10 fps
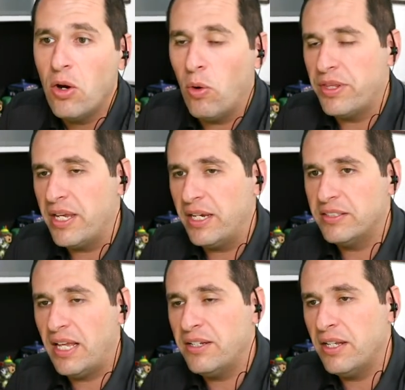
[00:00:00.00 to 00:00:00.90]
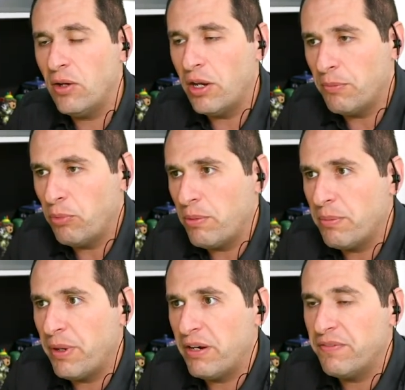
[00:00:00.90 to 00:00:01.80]
or the extended
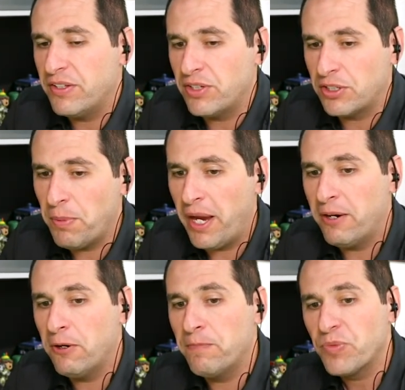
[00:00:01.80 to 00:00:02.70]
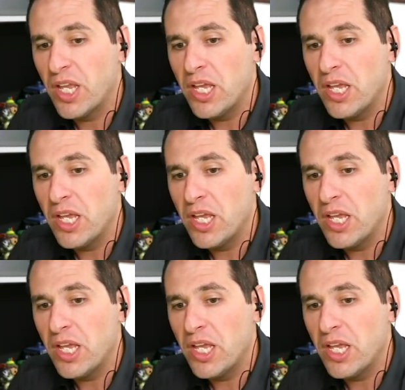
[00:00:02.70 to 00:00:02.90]
unemployment benefits expired.